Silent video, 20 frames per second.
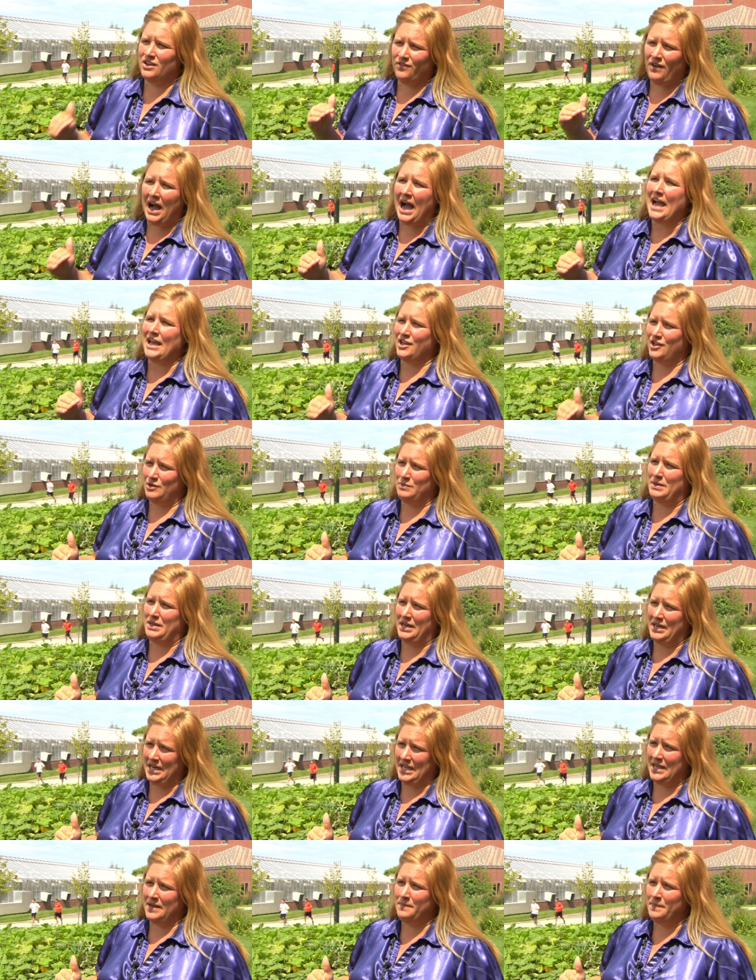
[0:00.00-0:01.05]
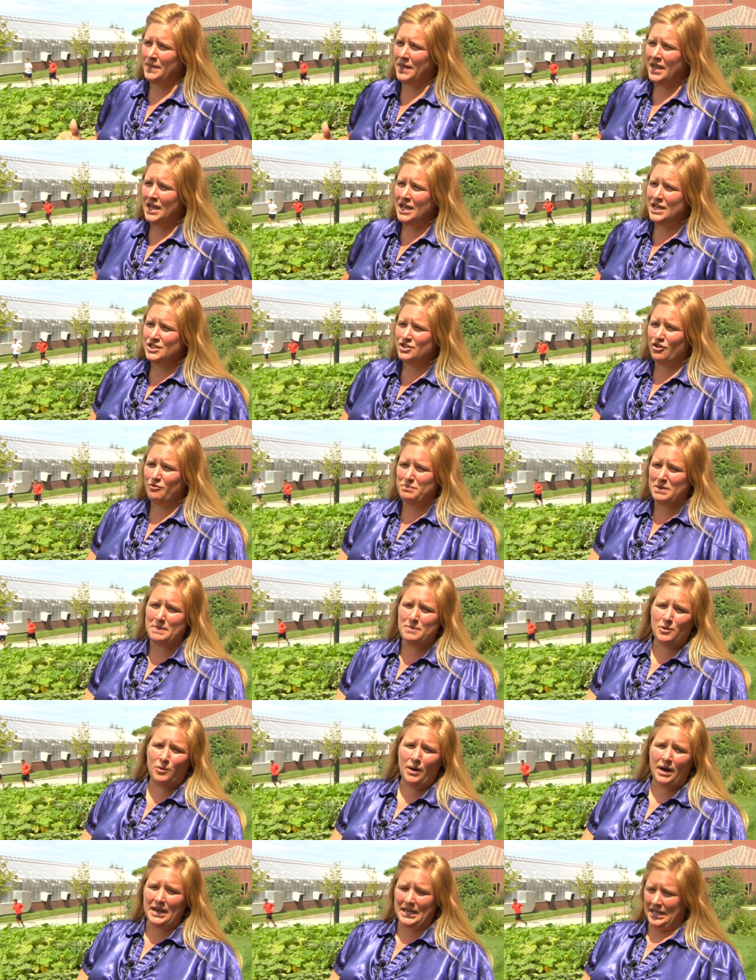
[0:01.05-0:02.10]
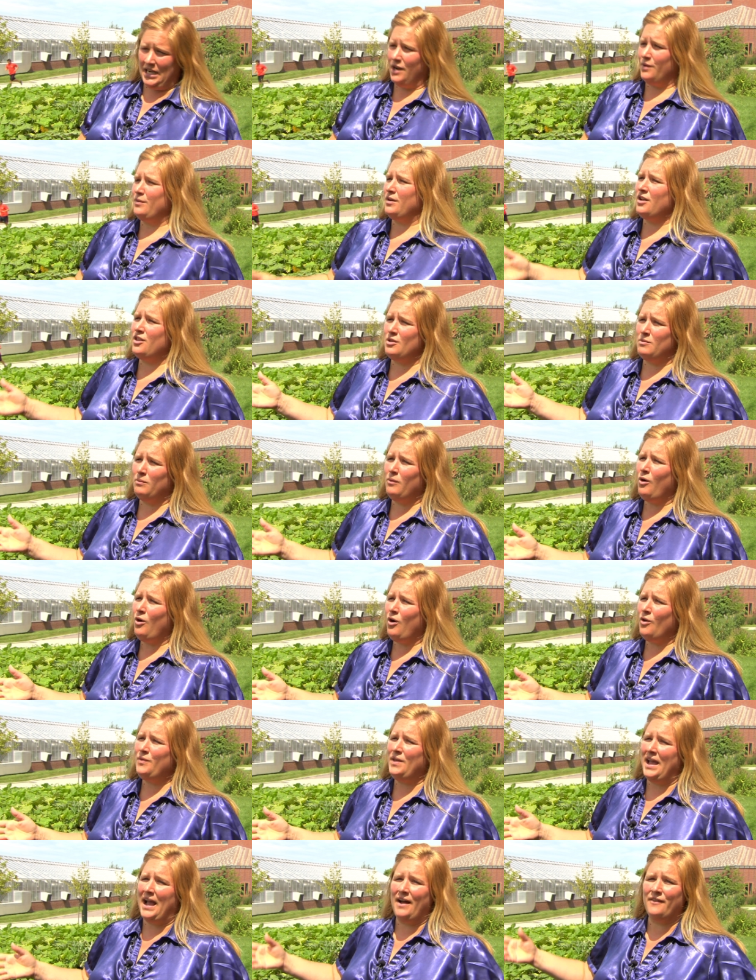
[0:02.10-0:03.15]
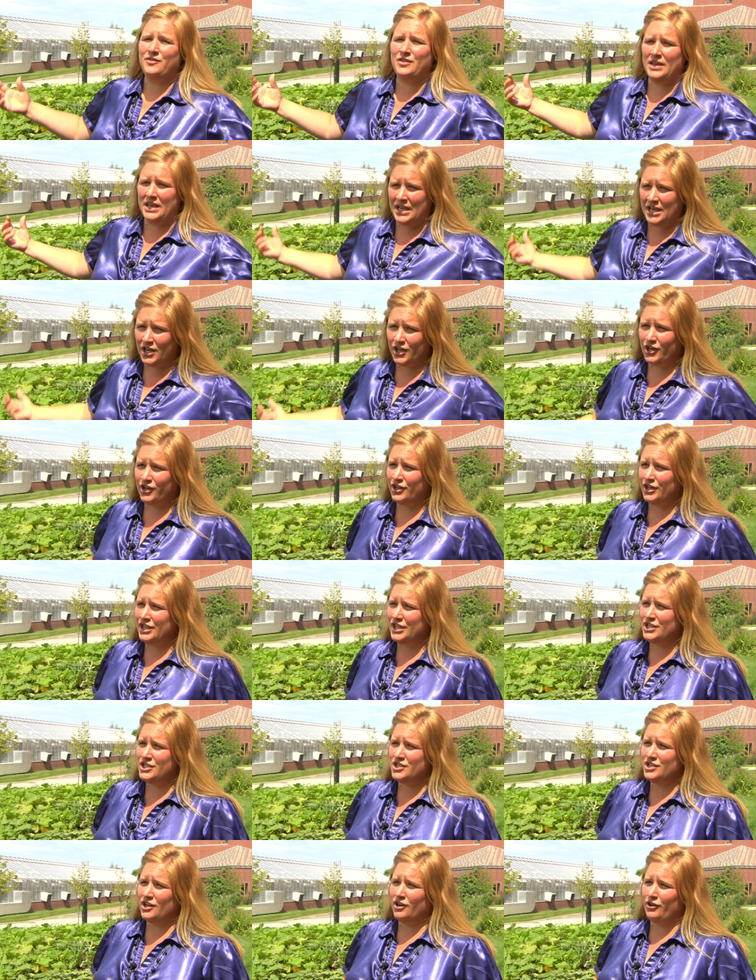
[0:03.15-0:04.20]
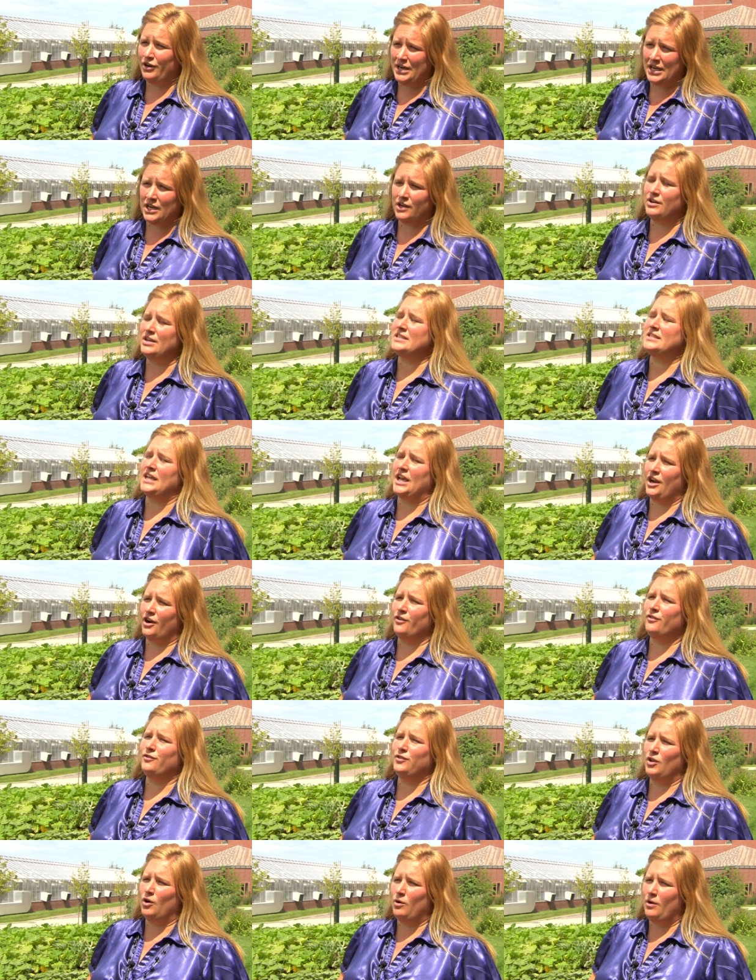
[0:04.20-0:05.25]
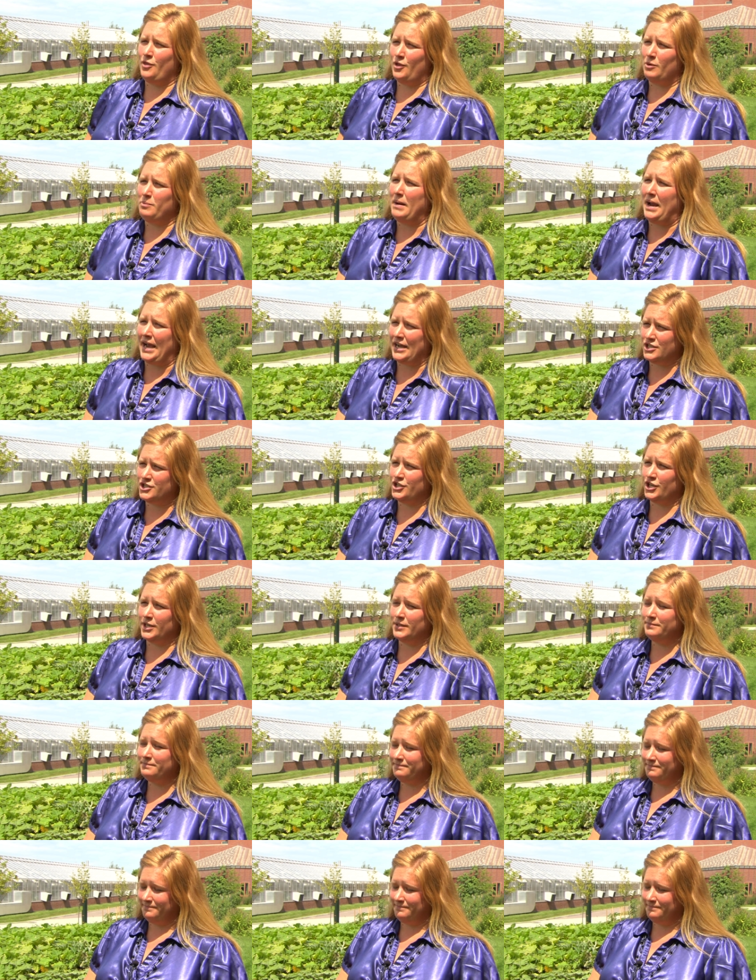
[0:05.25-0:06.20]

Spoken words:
of high humidity. So if people want to get rid of the mold, they have to encourage or increase airflow in their pasture.